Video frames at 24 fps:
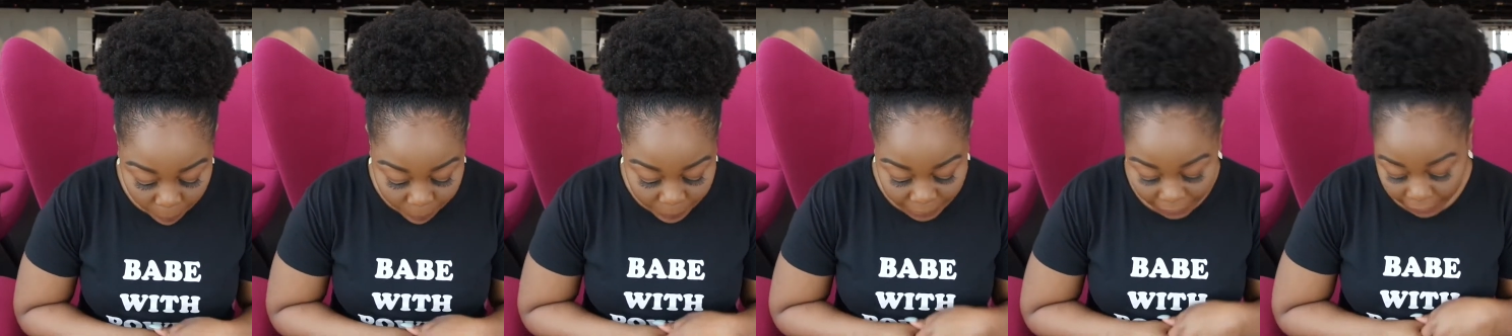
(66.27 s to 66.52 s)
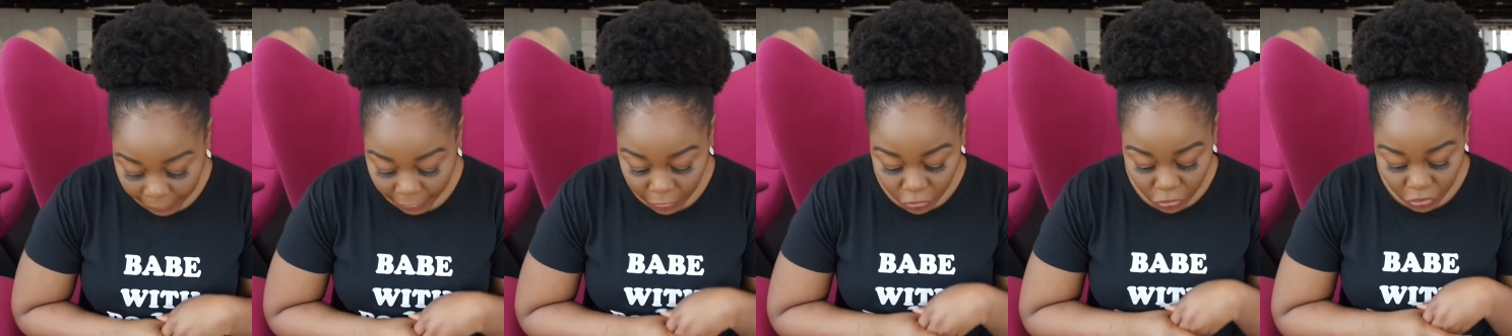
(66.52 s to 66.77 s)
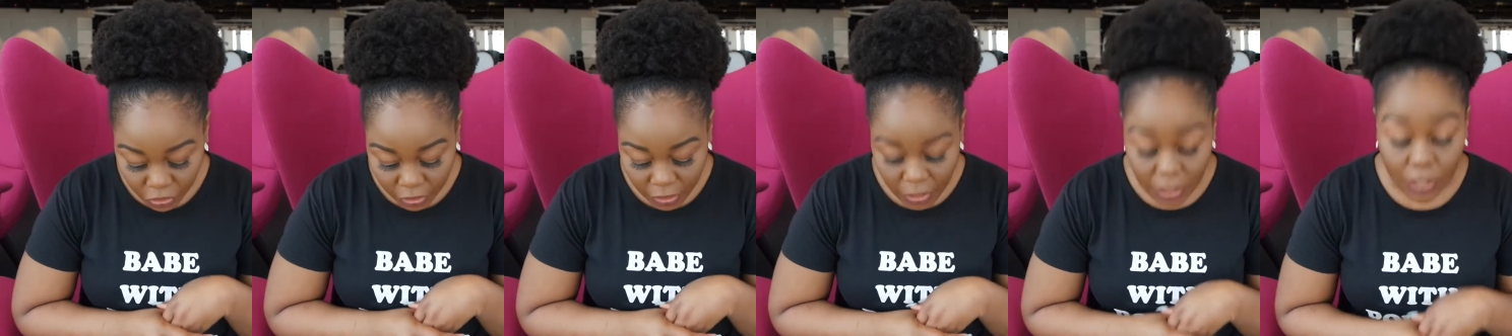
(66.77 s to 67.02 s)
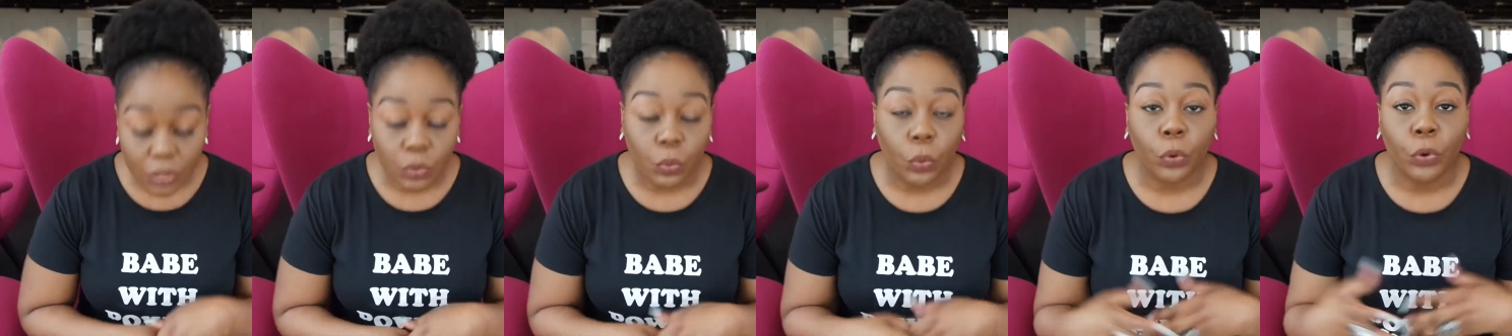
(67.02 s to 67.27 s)

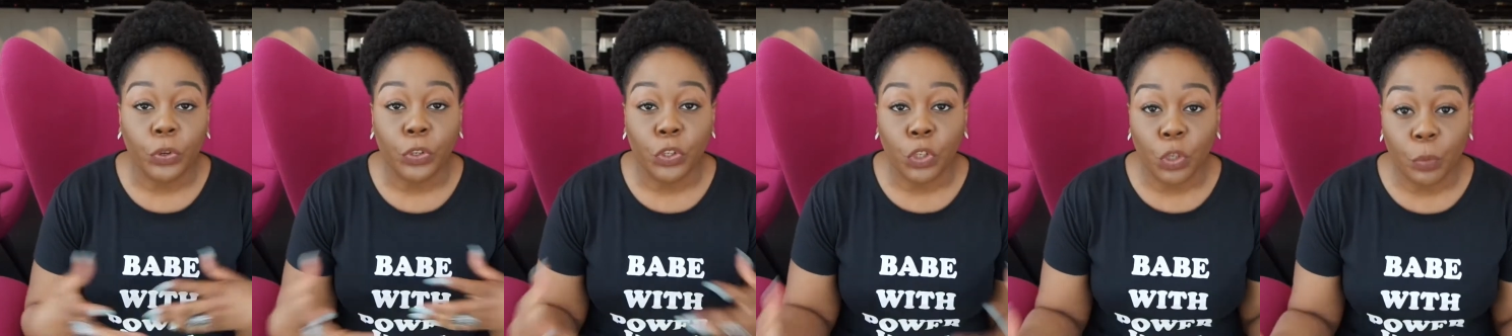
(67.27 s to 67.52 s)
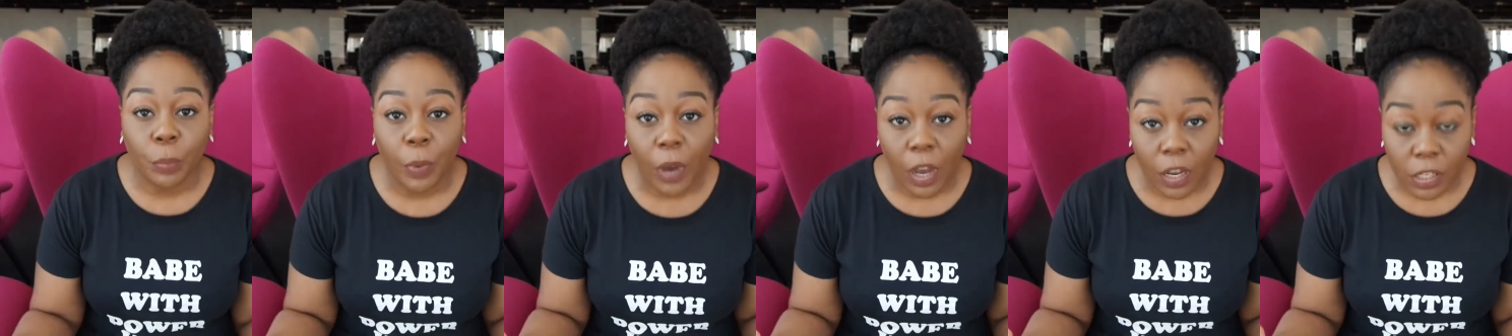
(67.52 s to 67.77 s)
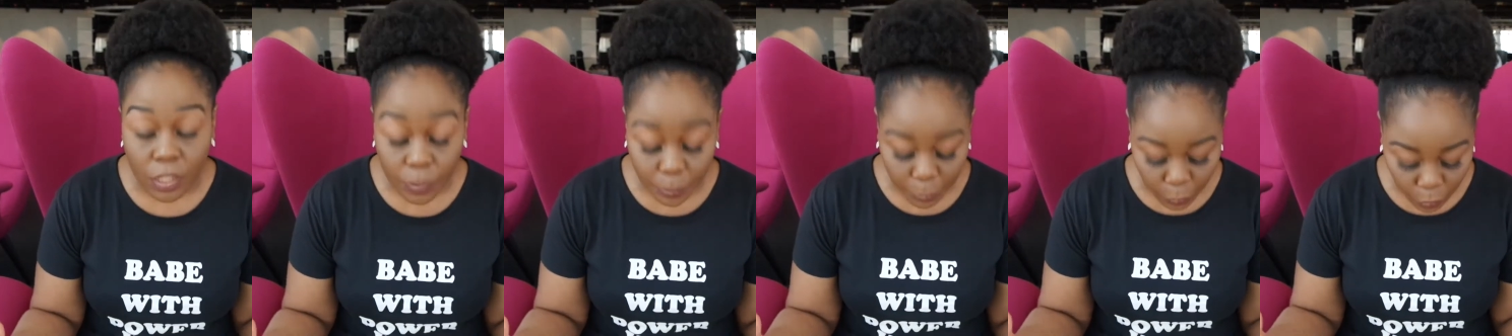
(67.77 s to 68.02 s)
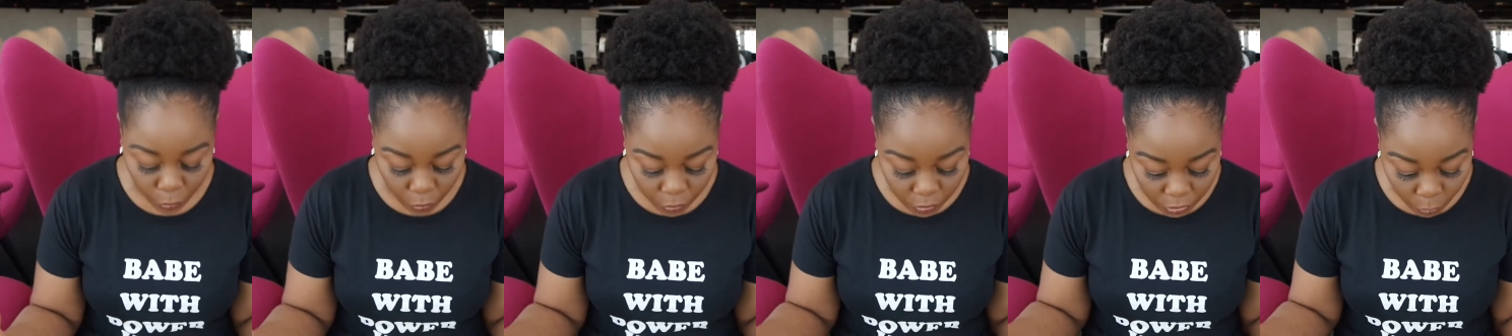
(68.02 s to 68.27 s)
applications or new
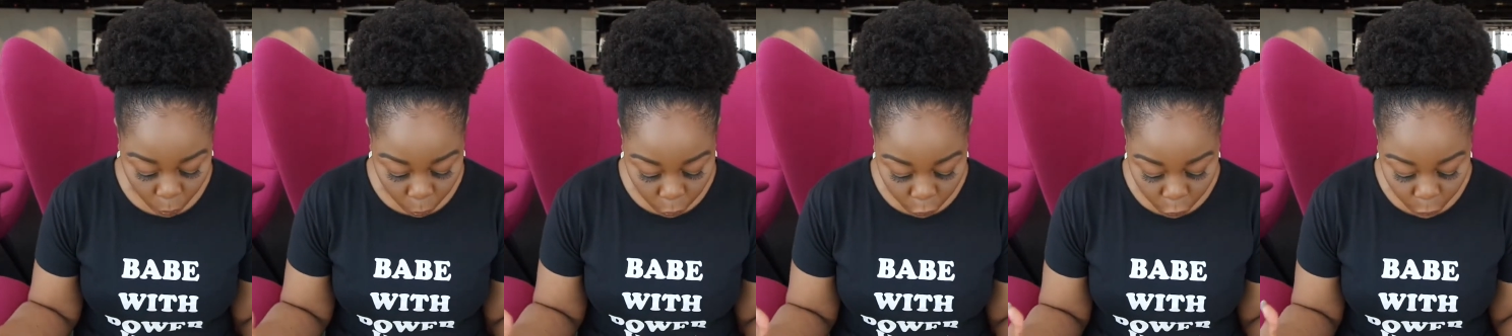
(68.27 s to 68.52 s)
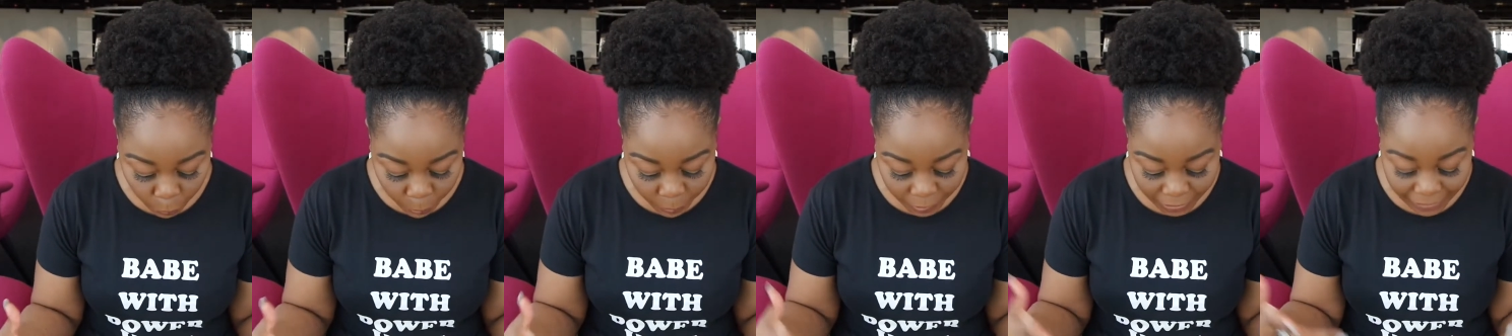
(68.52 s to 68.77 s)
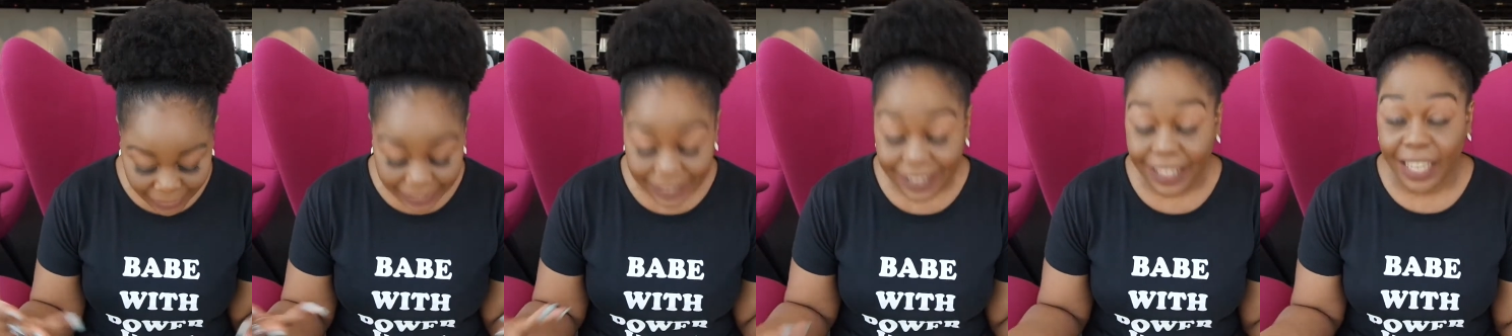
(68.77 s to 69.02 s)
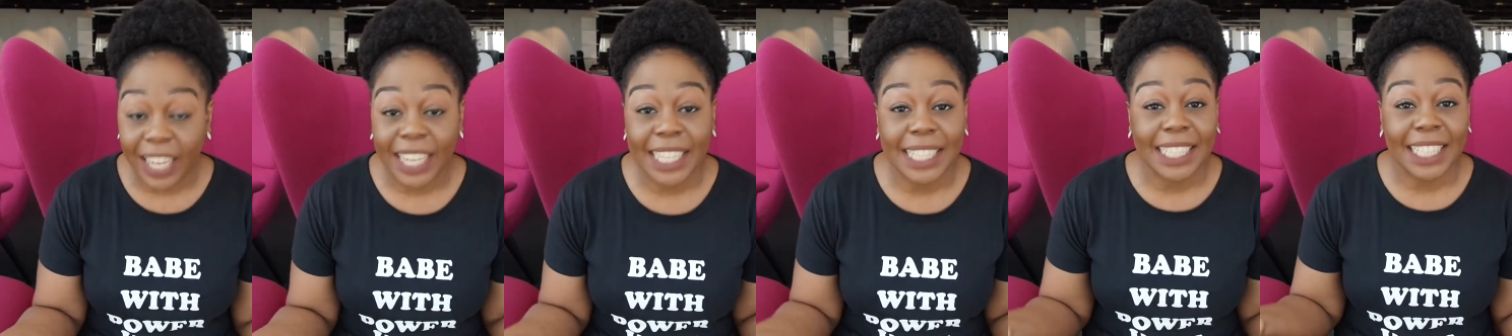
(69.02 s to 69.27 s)
passports will be
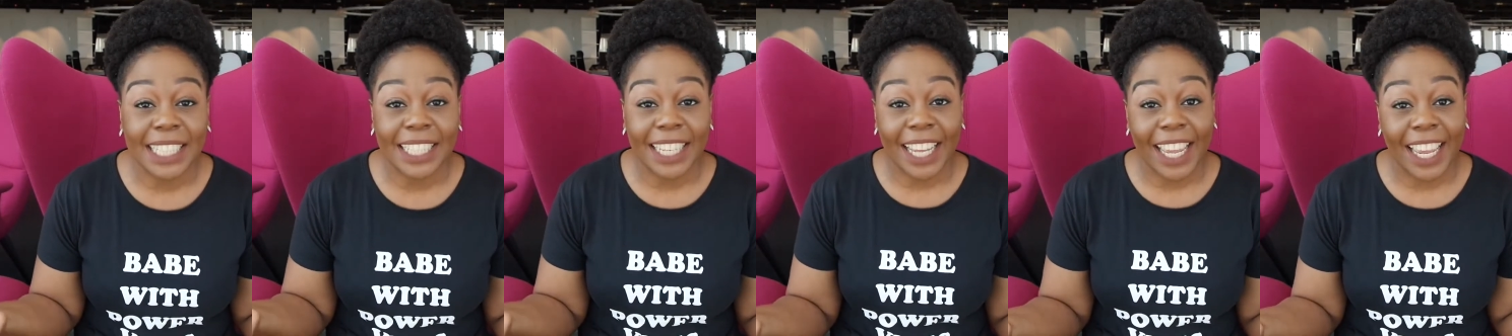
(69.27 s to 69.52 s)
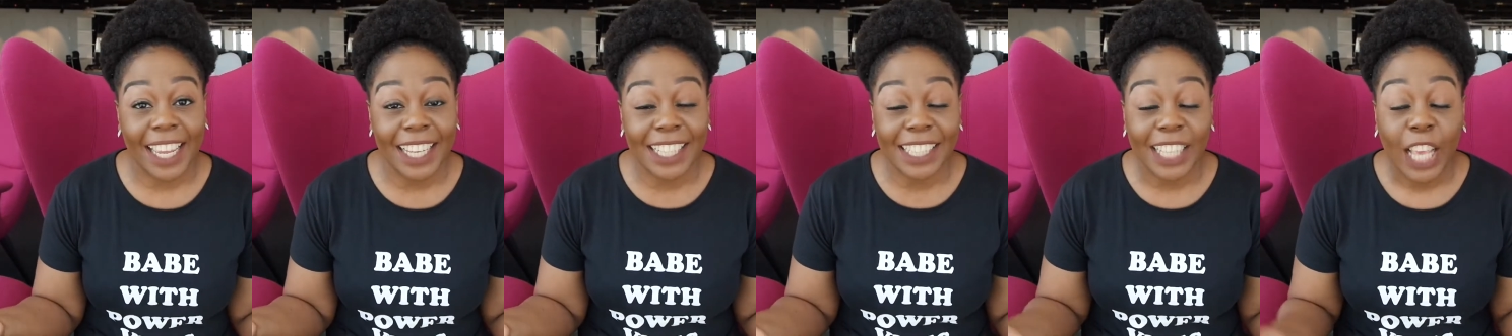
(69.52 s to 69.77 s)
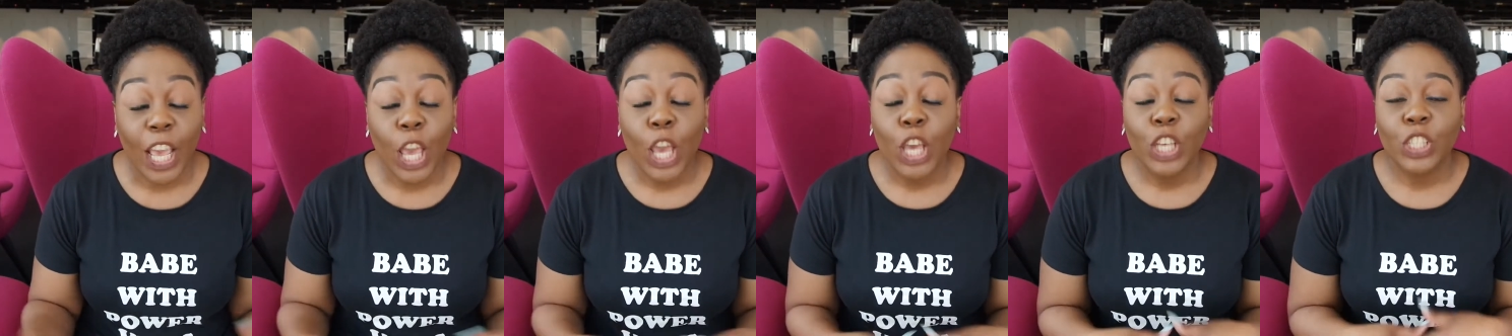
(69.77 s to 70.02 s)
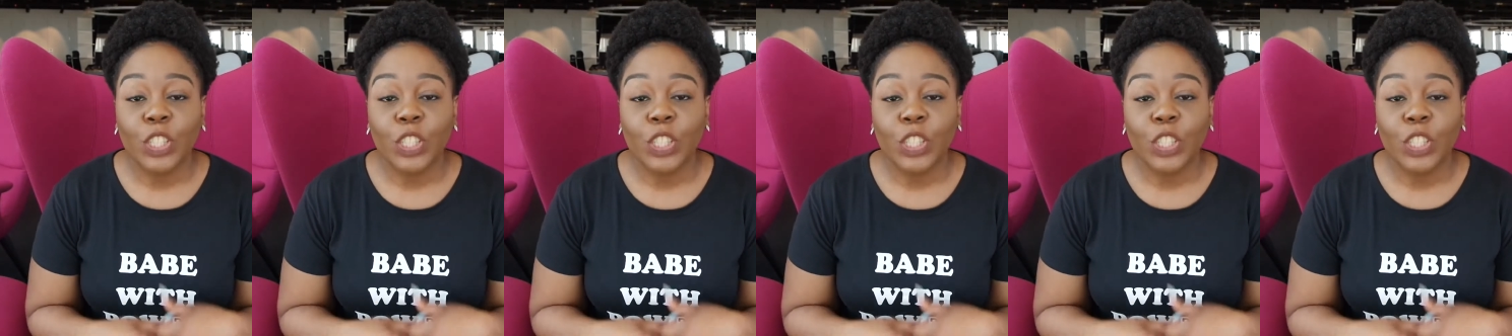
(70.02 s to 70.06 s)
90 days.